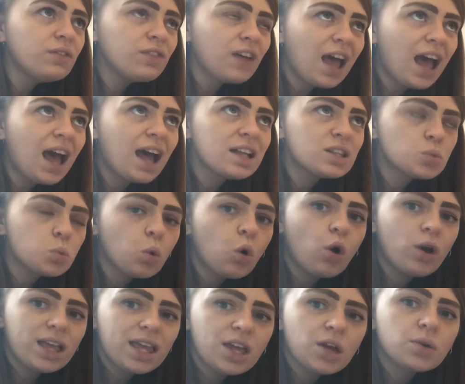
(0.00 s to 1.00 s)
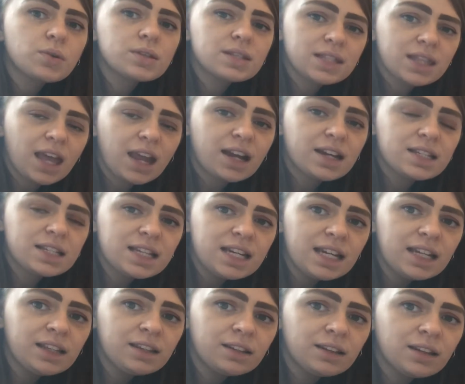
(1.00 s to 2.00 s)
add what equals
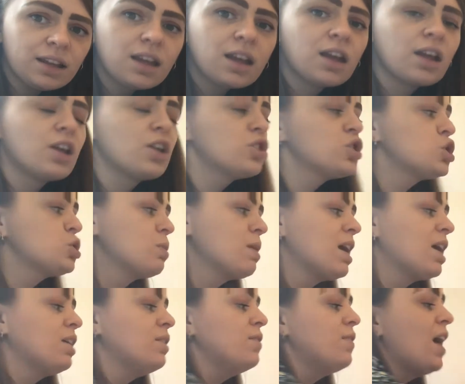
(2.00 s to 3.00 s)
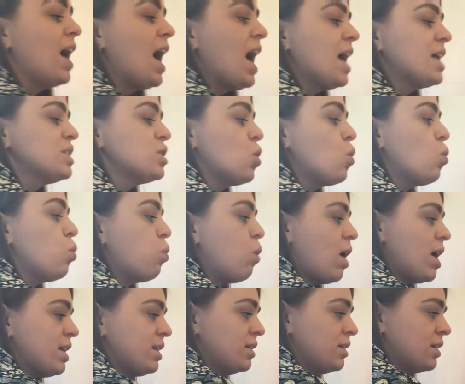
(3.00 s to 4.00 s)
13? 12 add
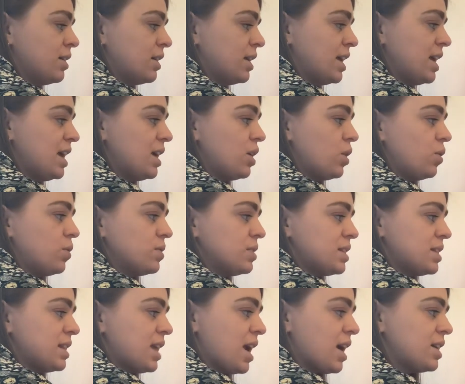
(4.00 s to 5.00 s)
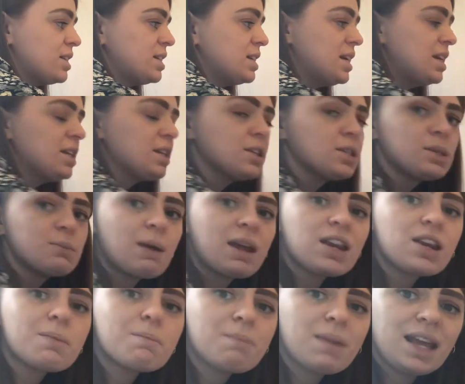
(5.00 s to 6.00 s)
1 equals 13. So my
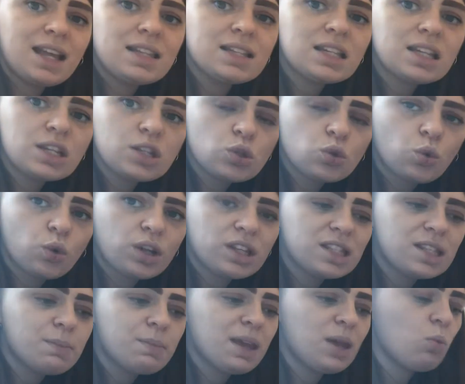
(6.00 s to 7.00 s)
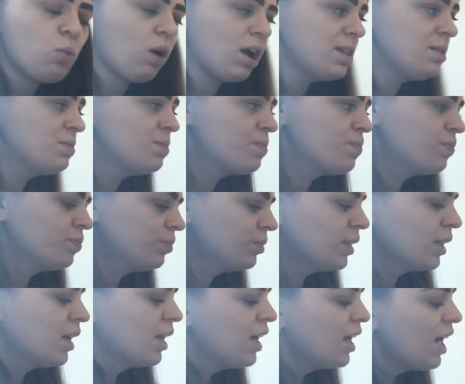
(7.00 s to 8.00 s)
remainder is going to be 1.
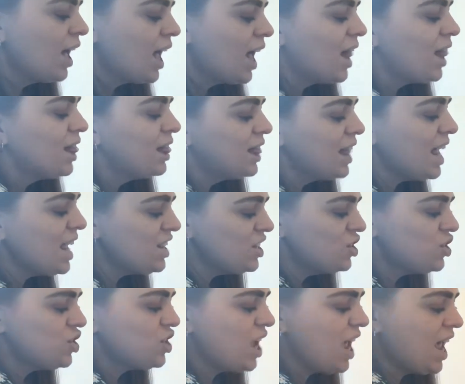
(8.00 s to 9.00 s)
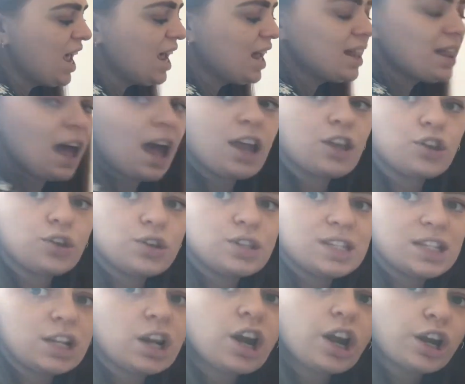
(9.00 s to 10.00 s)
Let's check that
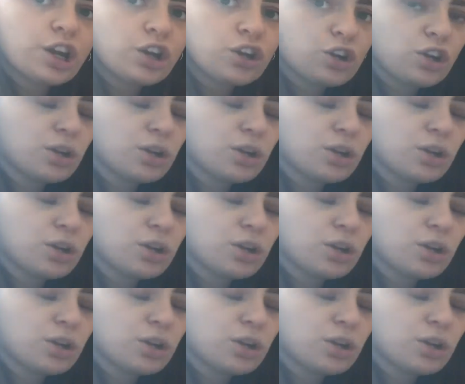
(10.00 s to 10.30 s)
using our group